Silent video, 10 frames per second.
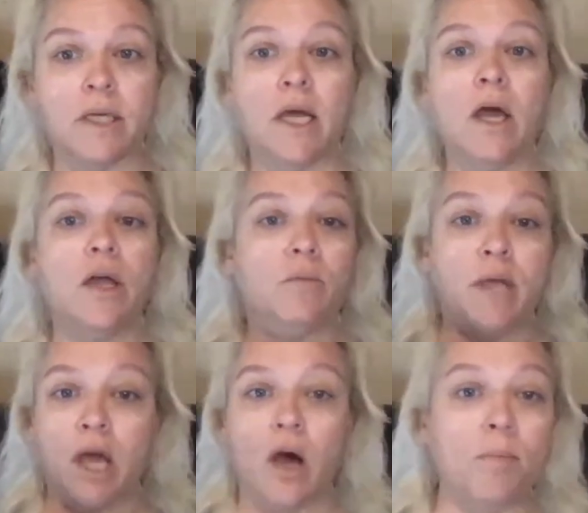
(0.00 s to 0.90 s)
We
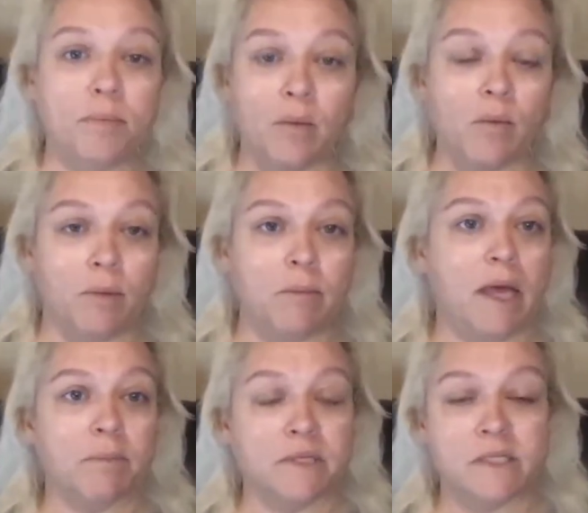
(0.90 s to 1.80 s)
hope that when we make
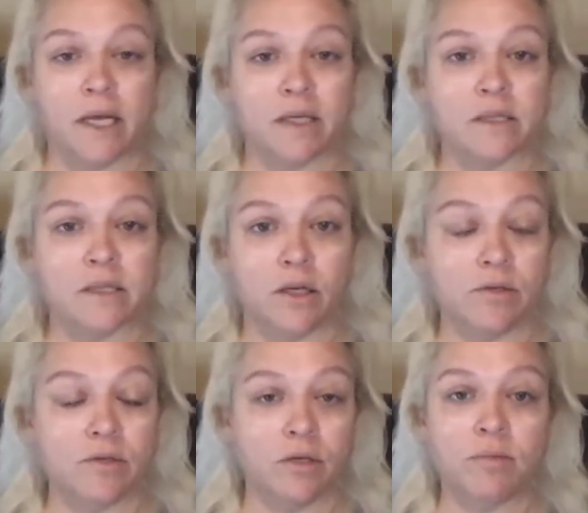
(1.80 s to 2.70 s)
mistakes on
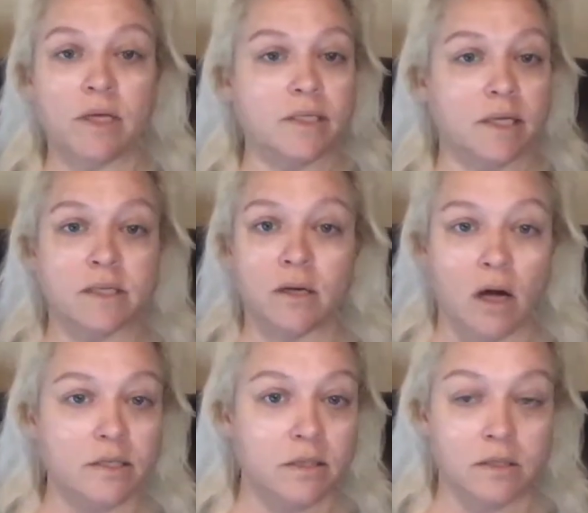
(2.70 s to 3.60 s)
YouTube that it doesn't
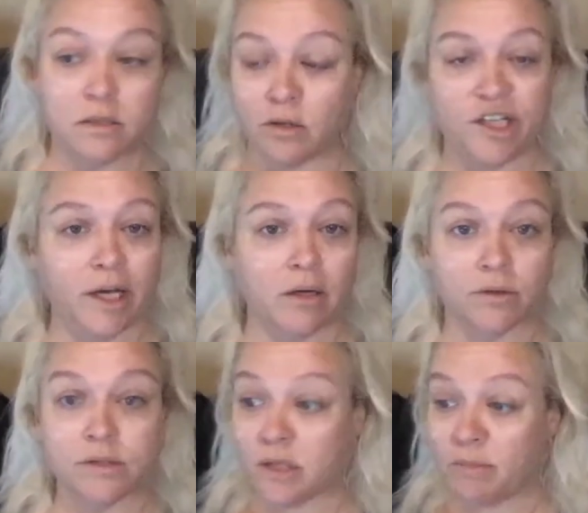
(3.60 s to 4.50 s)
cost us our channel.
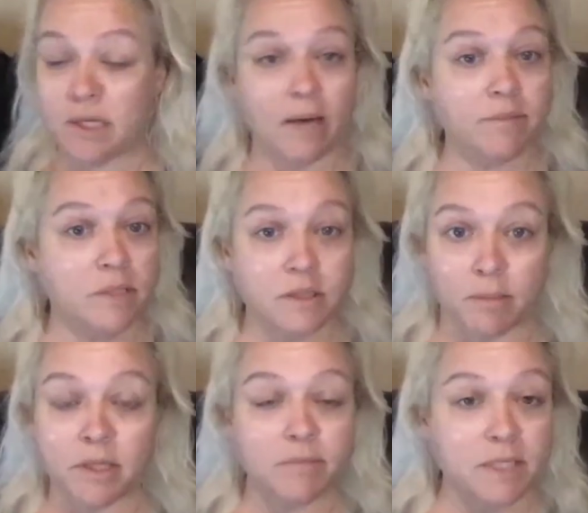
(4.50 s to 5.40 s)
Sometimes some of the
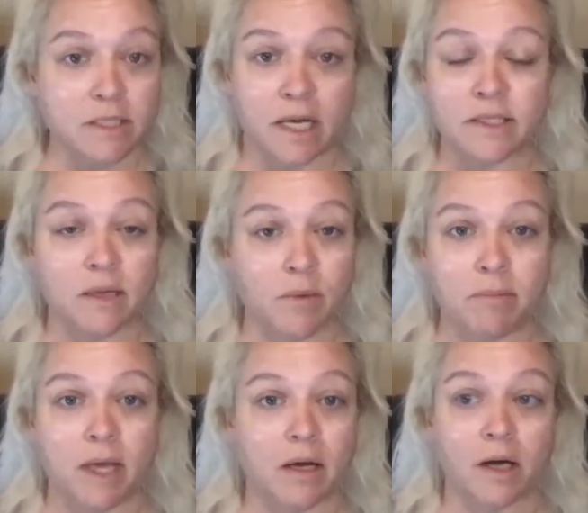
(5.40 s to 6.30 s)
mistakes that we
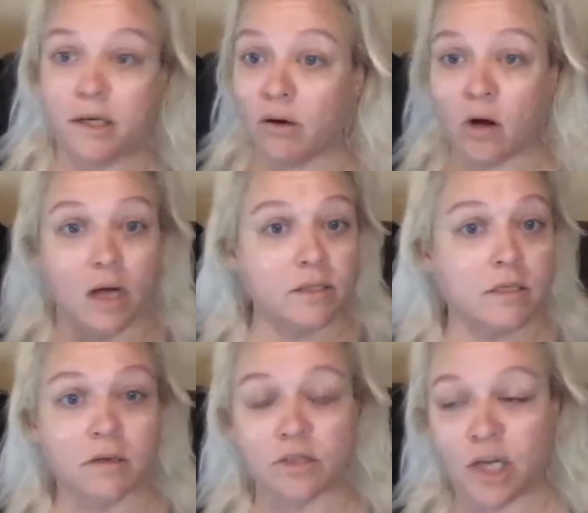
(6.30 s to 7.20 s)
make on here cost us
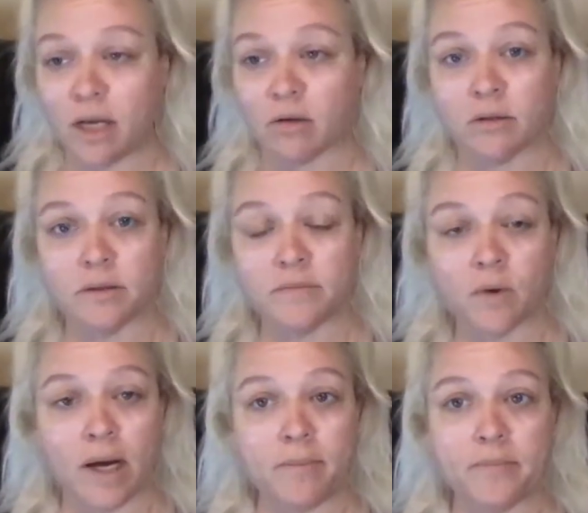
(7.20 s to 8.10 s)
our channel, right?